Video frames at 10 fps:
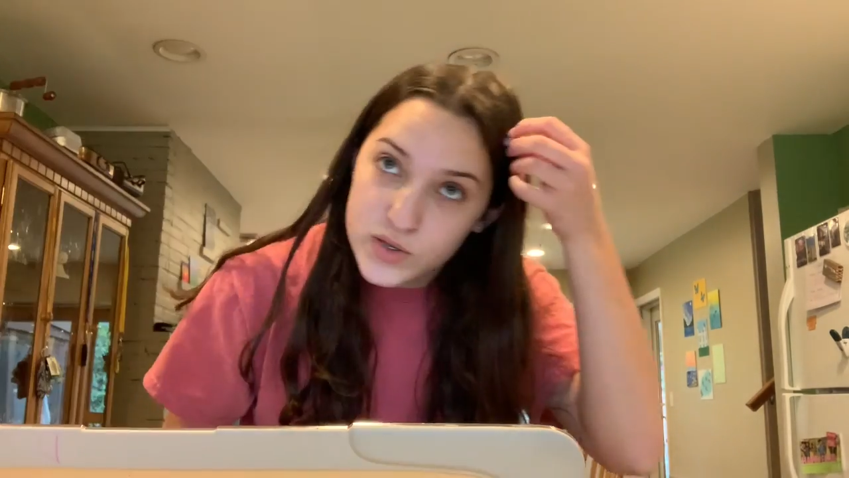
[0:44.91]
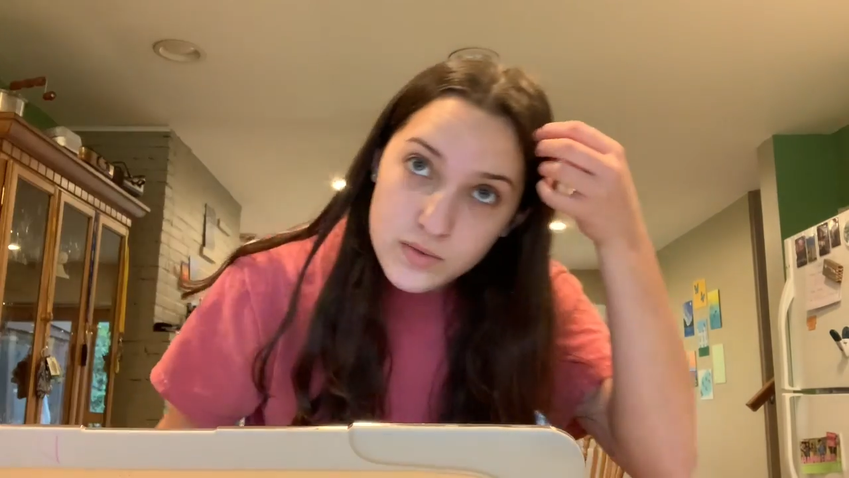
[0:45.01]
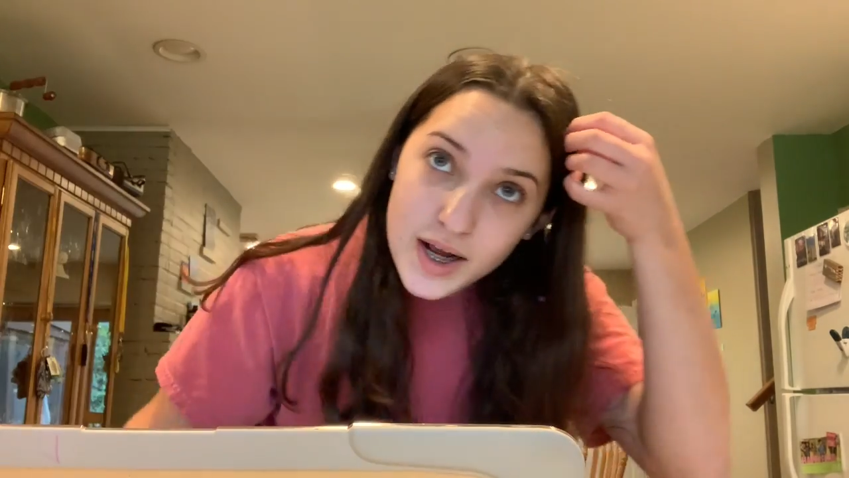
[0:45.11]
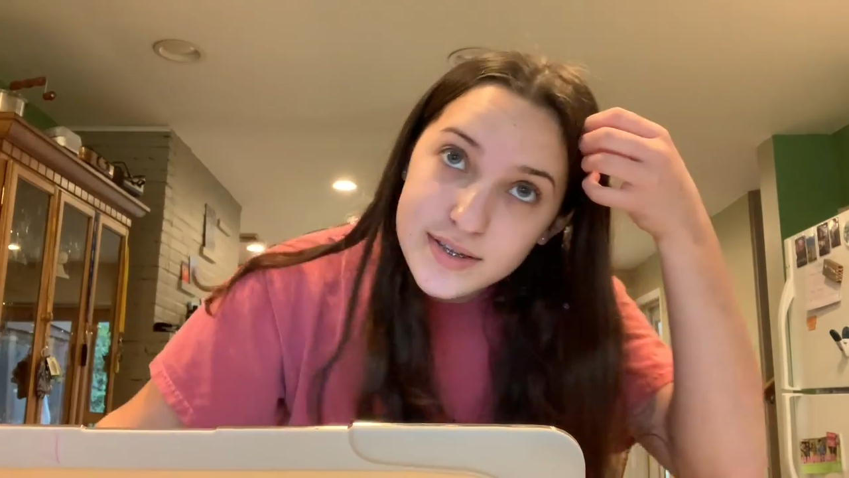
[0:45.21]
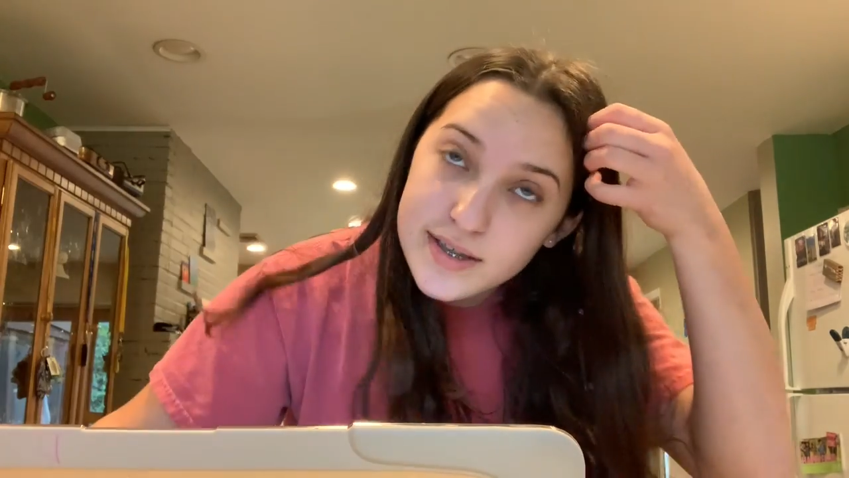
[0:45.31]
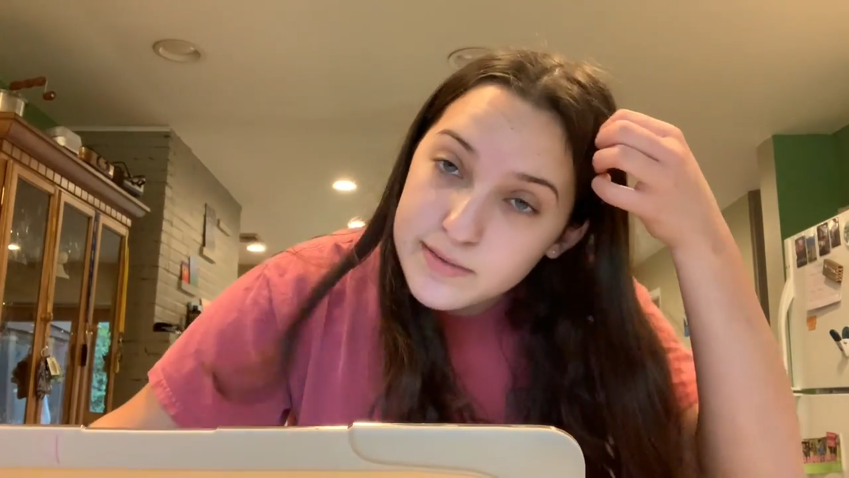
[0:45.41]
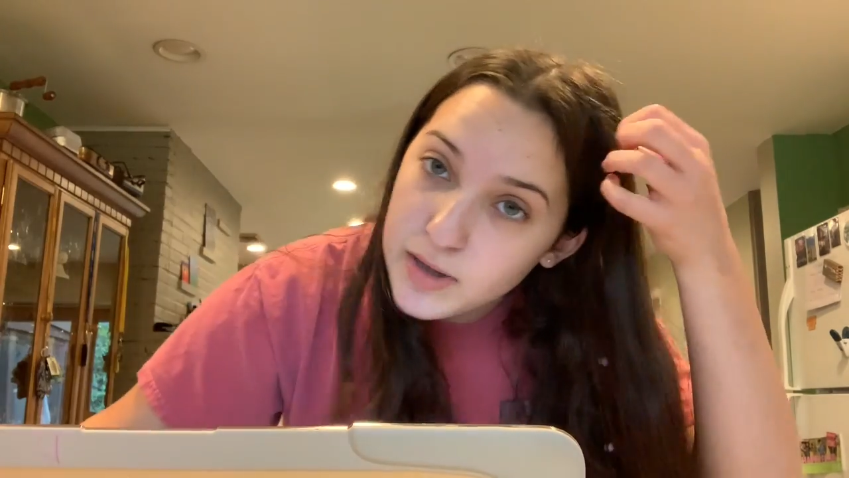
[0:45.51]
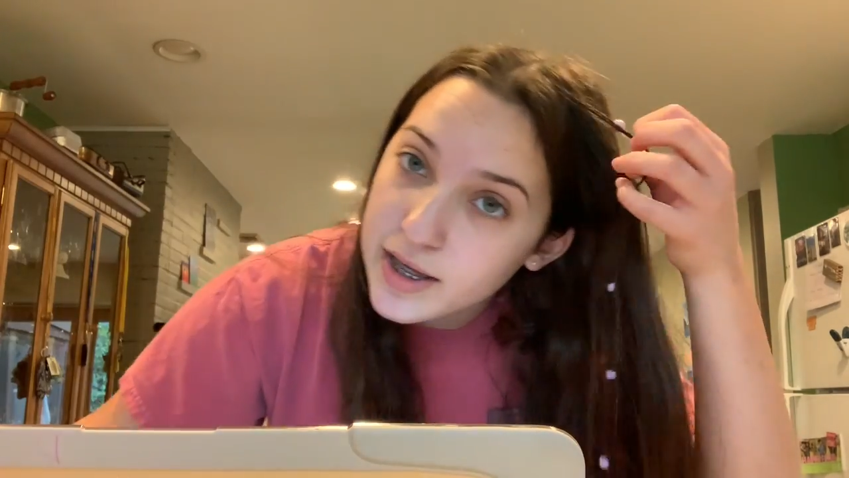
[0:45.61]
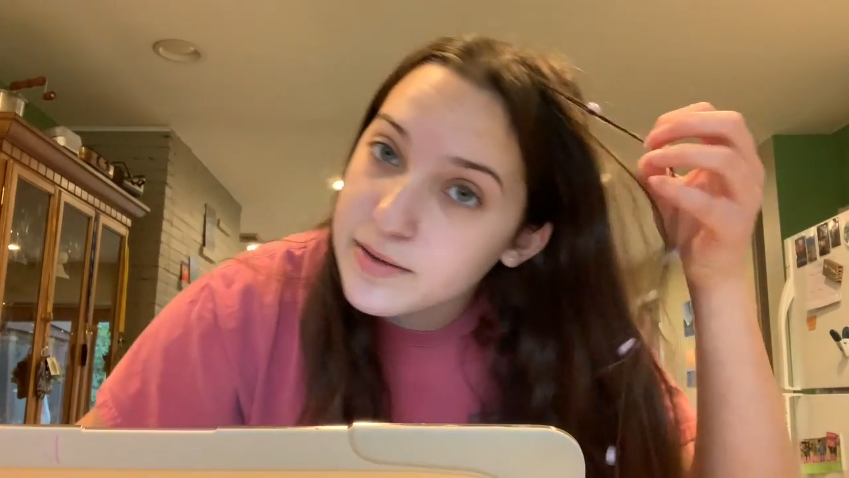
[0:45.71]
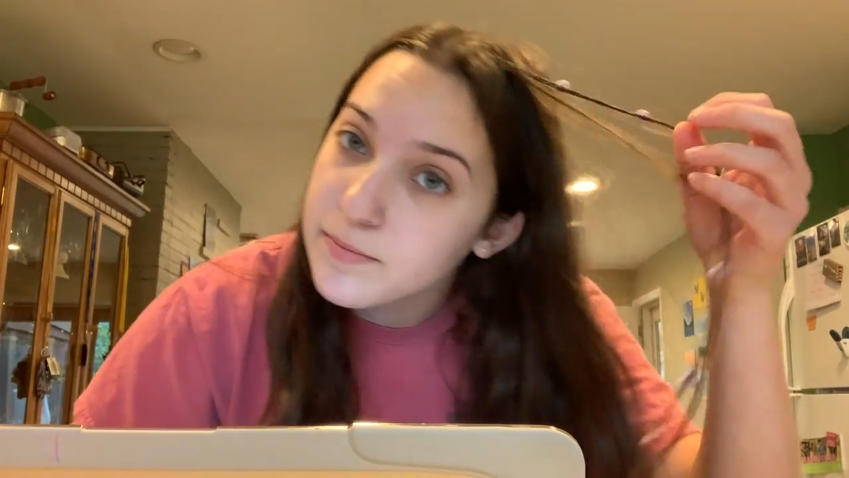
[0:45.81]
Do you guys like
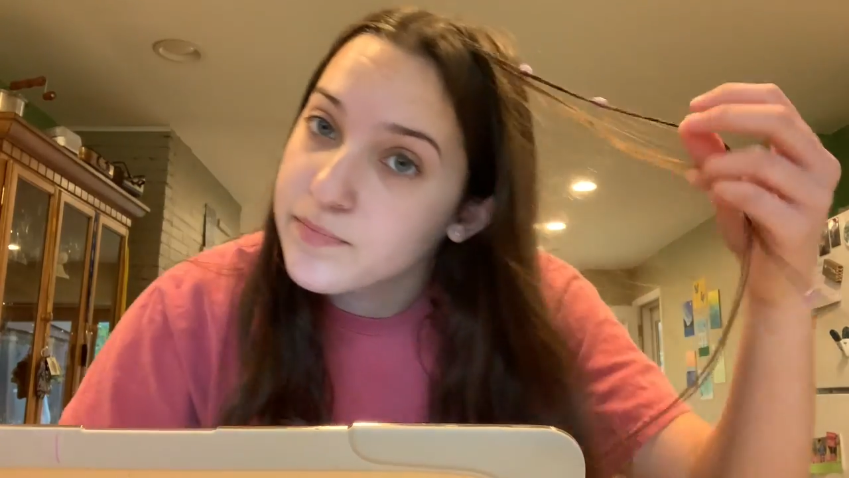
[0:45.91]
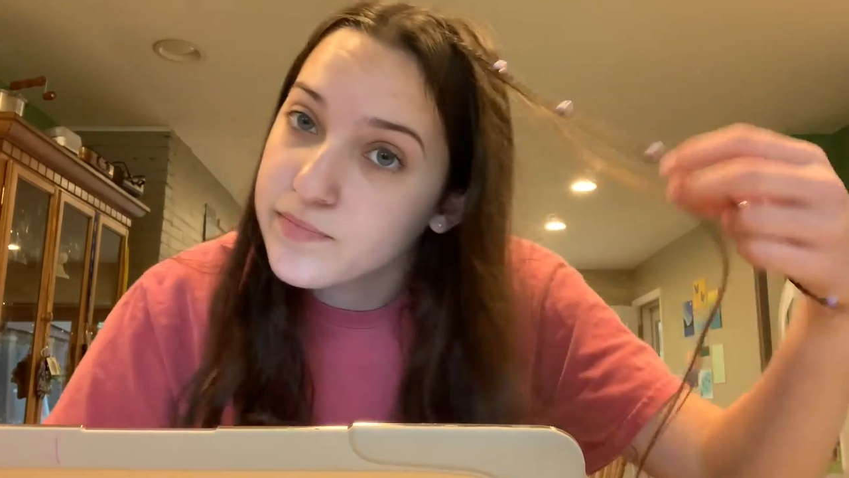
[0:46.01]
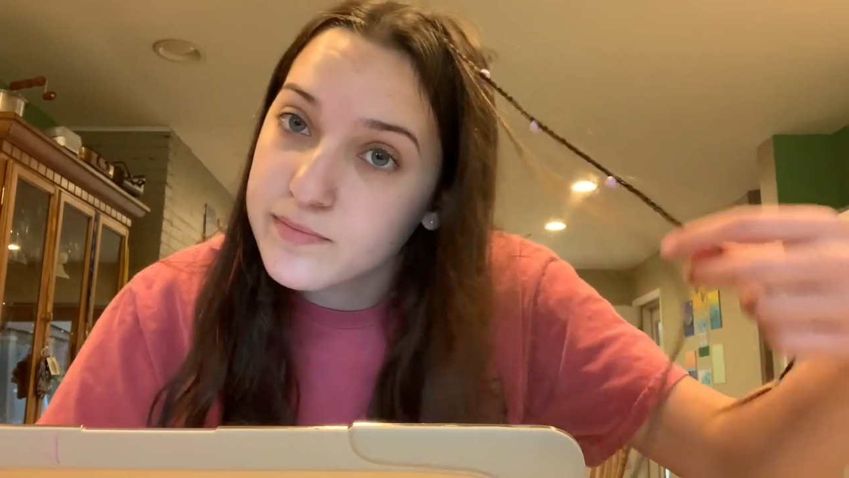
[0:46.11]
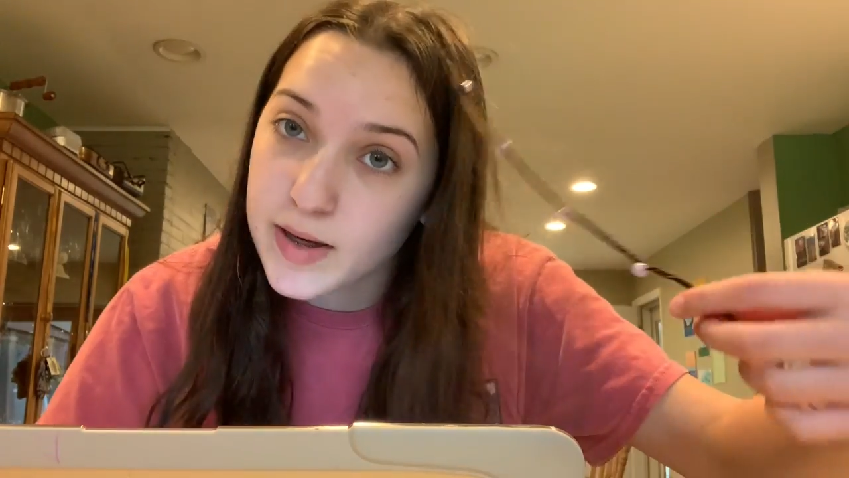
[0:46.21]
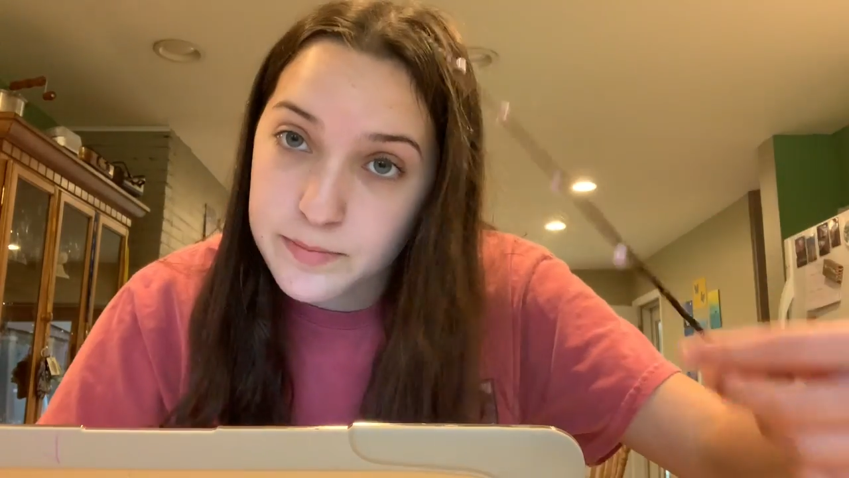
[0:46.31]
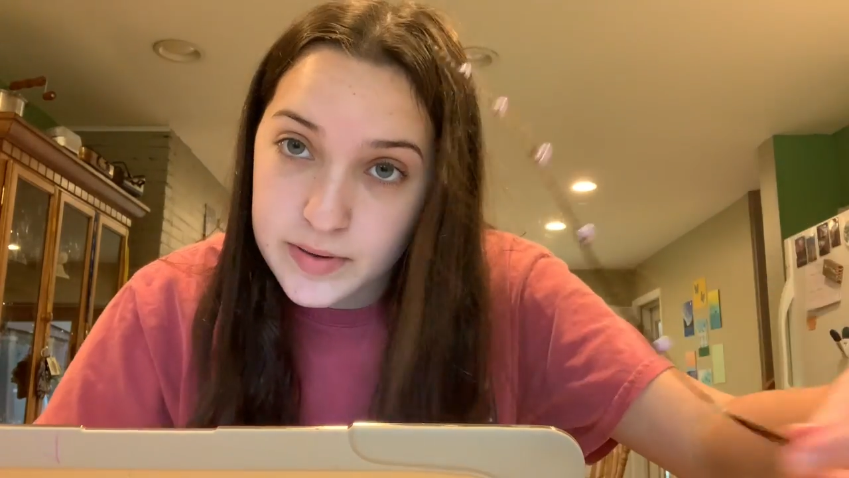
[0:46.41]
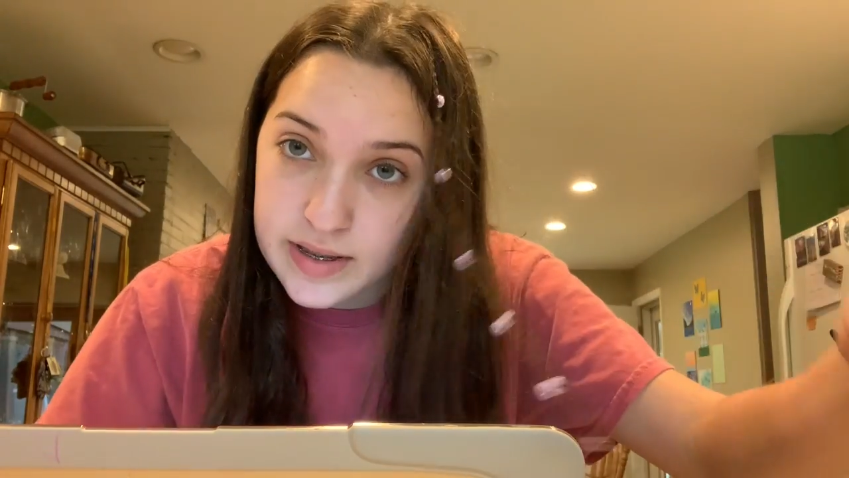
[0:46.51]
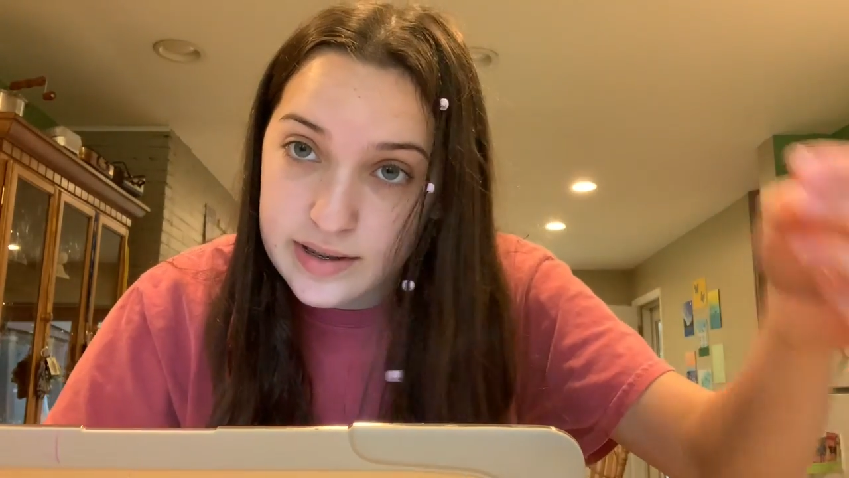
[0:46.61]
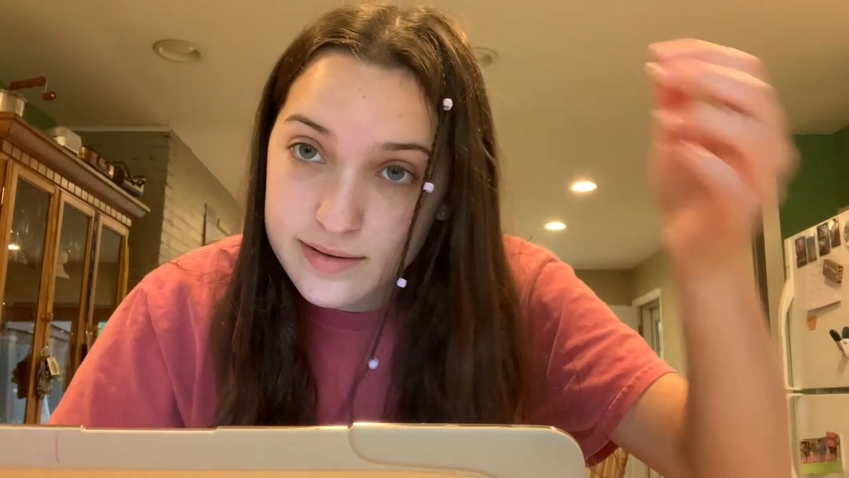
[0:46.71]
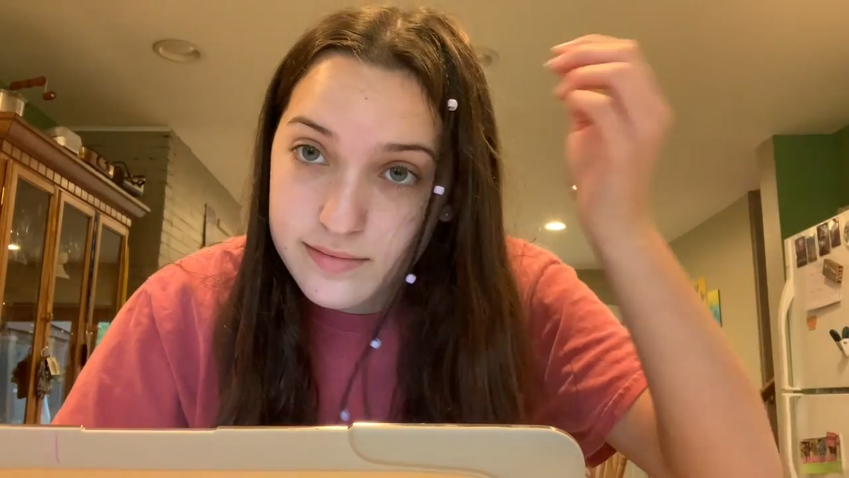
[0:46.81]
my, my
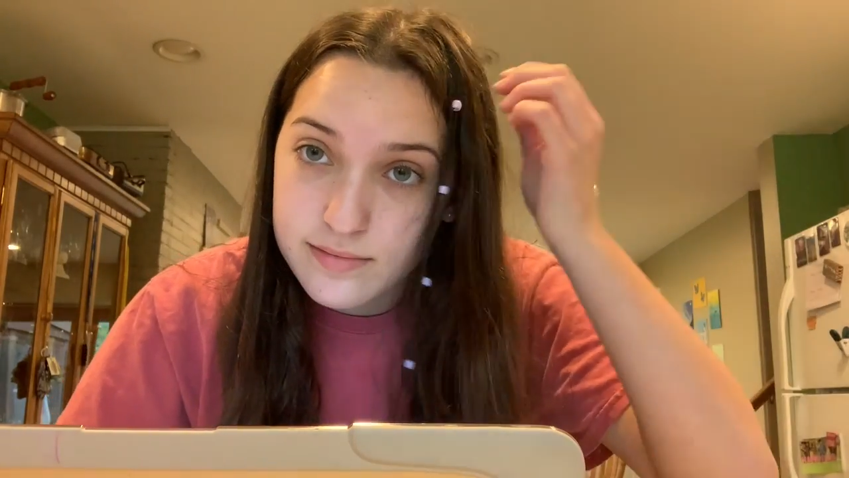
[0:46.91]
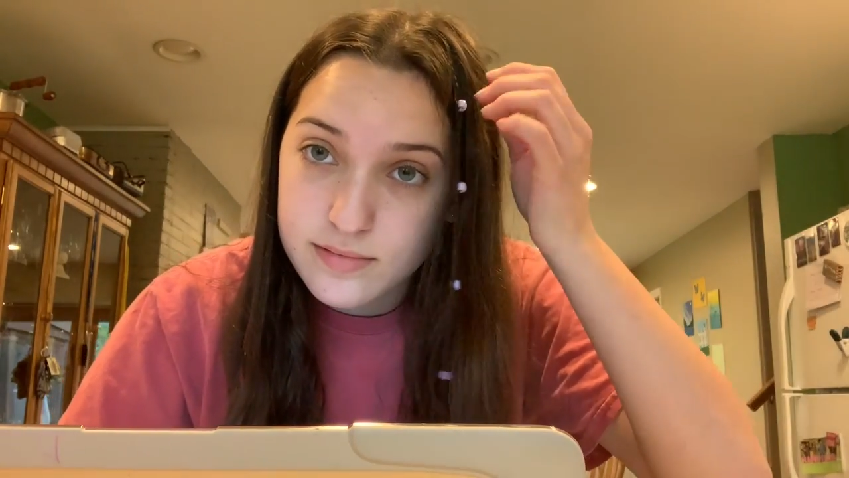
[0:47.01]
bead?